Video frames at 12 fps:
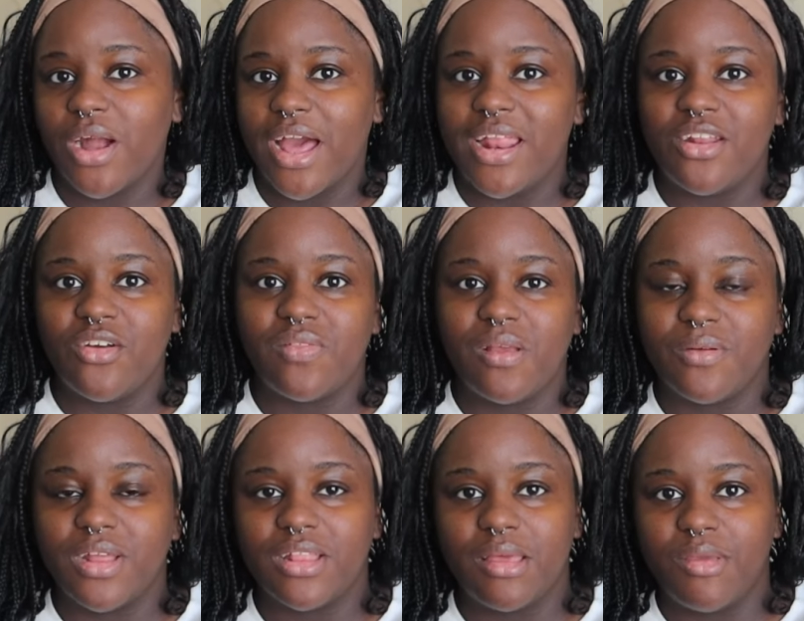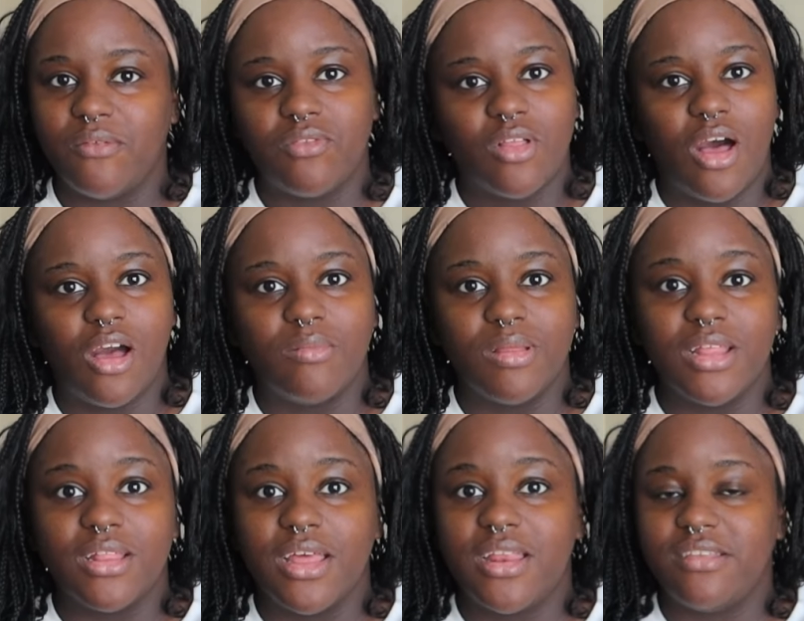I didn't know if they were gonna let me vlog, but
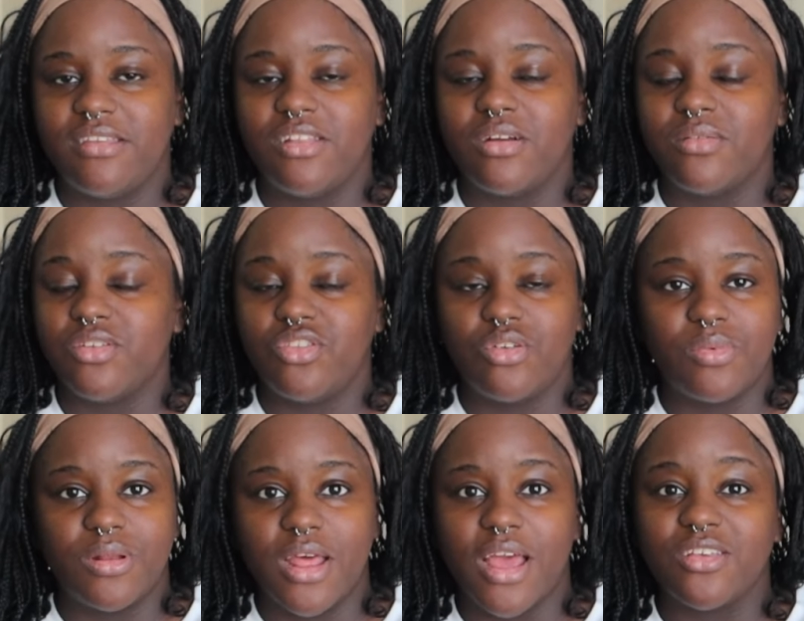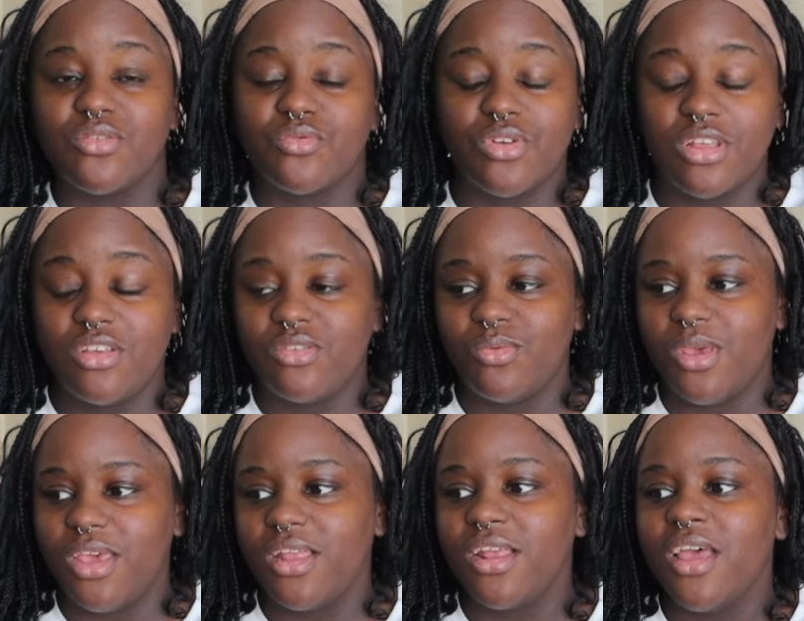the ladies in there were super nice, really
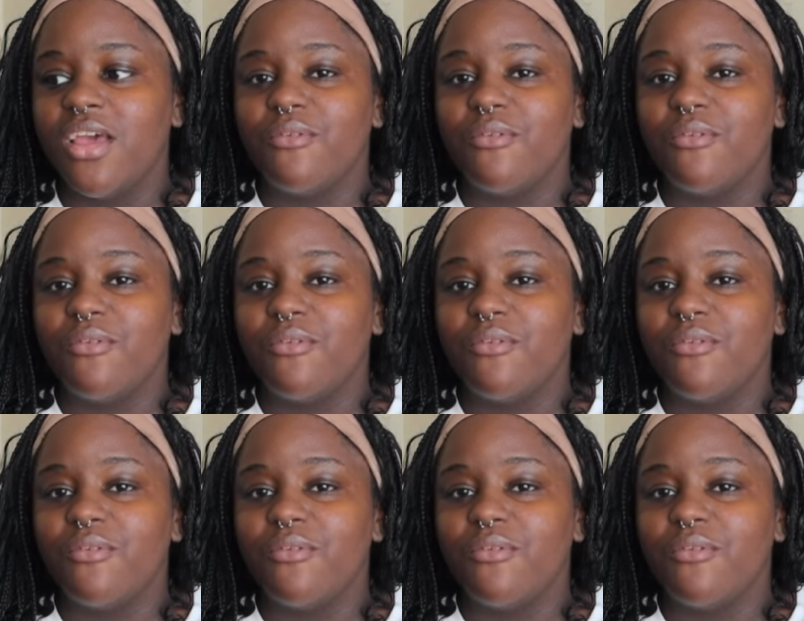sweet,